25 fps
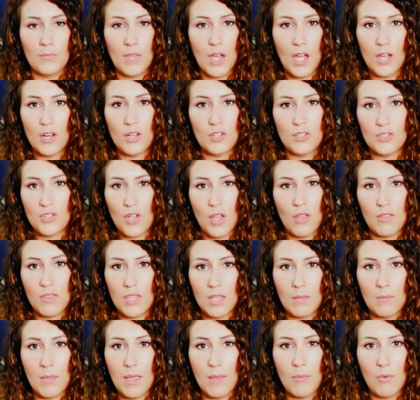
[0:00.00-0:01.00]
I just don't
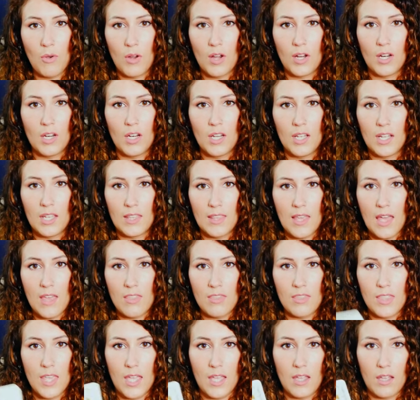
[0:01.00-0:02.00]
think people are going to look at that
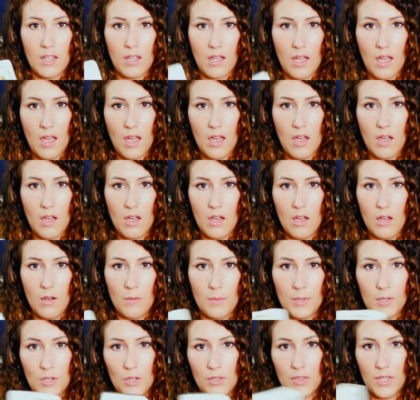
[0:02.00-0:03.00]
and think,
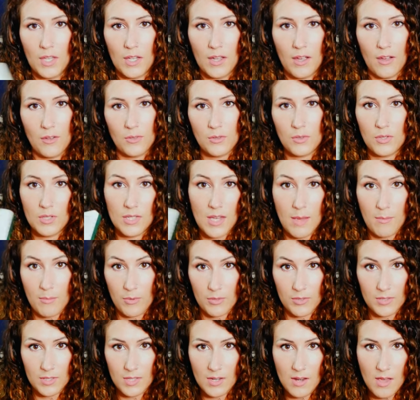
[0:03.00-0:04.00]
oh my God, that girl's got
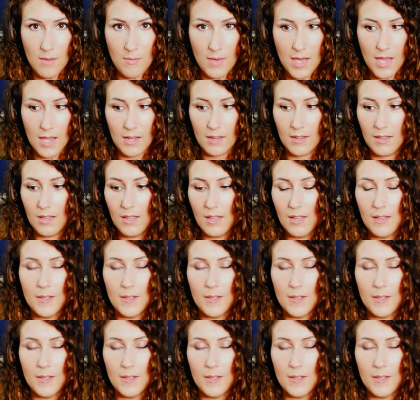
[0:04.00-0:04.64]
tampons in her bag,